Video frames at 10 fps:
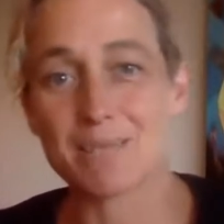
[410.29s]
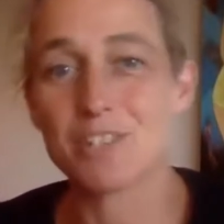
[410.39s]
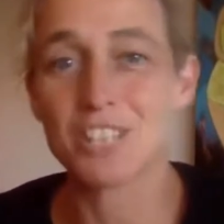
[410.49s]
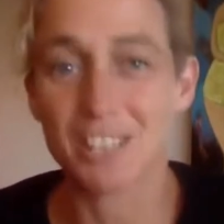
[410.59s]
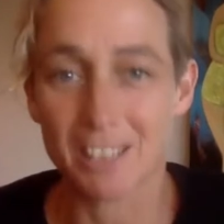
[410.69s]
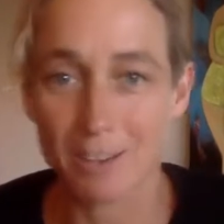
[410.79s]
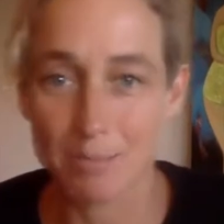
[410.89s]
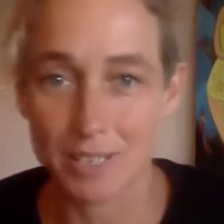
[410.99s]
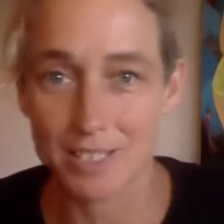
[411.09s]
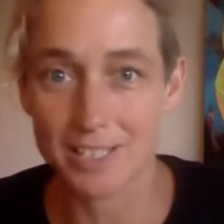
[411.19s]
music
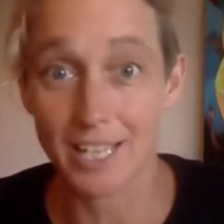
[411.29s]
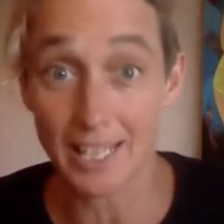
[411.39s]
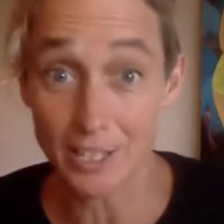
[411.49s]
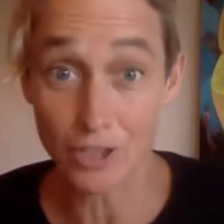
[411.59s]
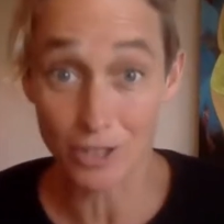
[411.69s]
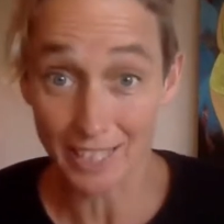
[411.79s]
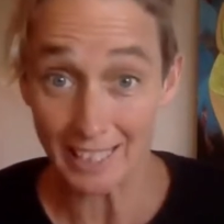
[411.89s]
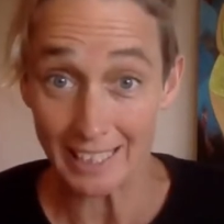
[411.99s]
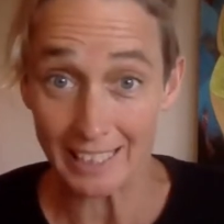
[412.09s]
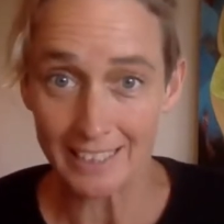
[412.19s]
therapist? It's
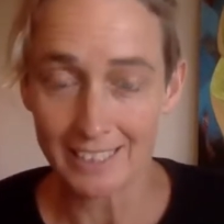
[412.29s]
tricky.